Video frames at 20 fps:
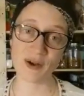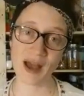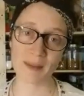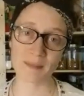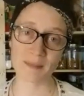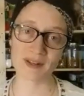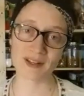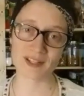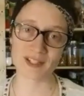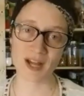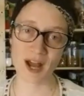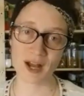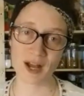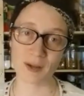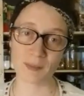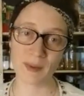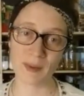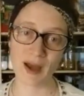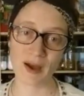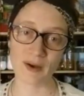I'm going to talk
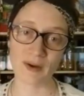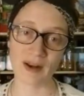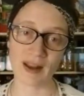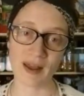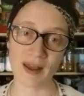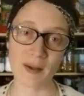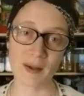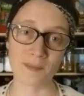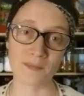about